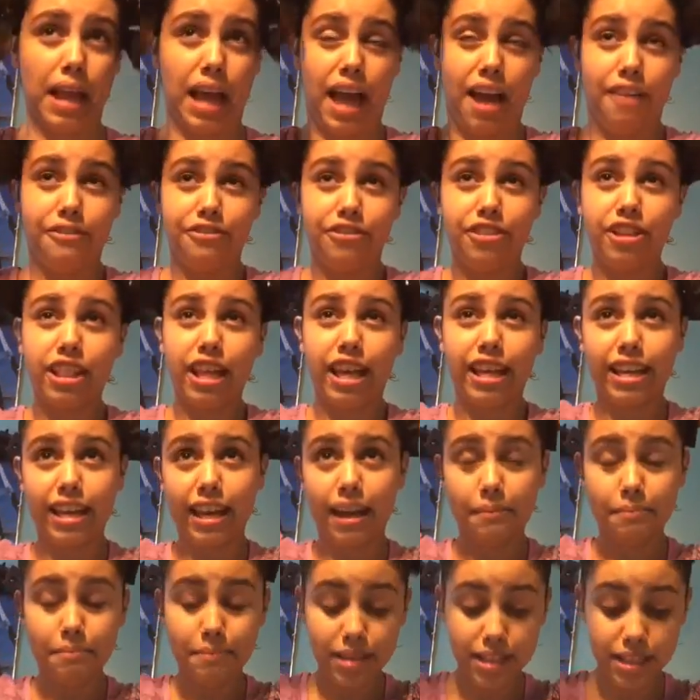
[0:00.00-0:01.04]
I feel
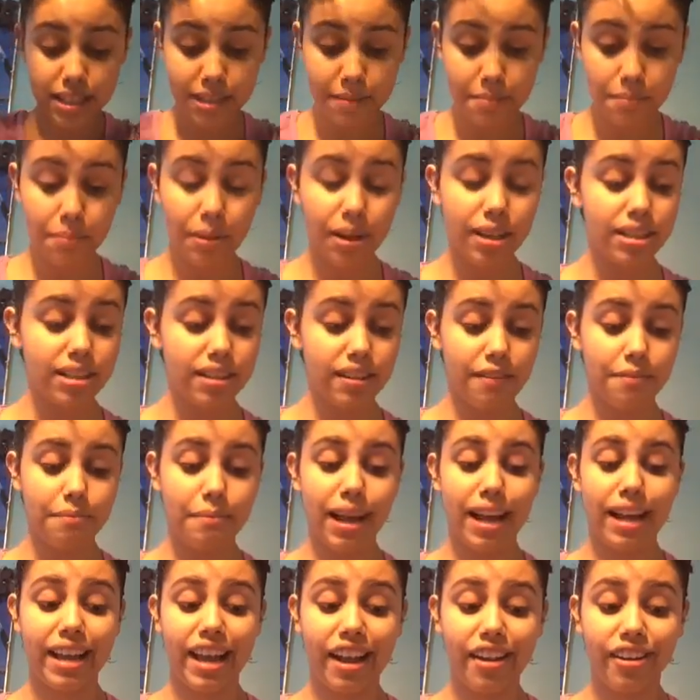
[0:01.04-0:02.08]
like I'm missing parts of
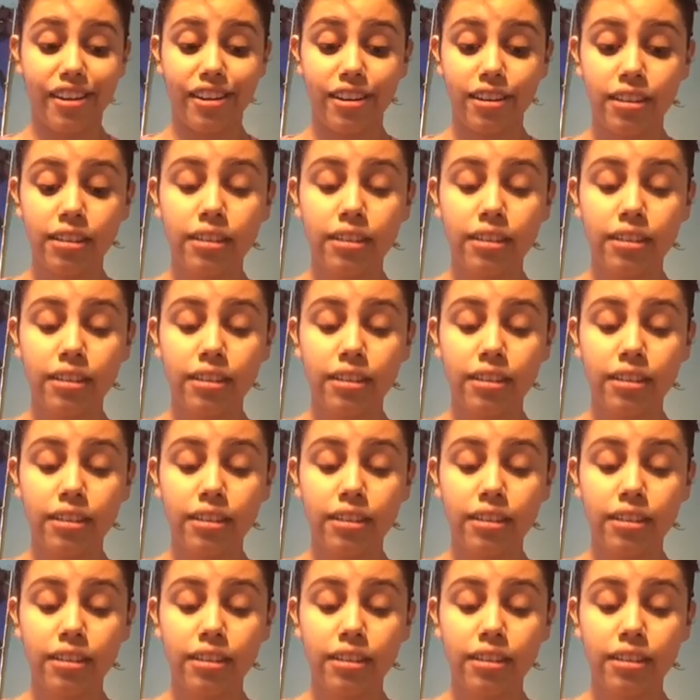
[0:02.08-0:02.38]
my hair.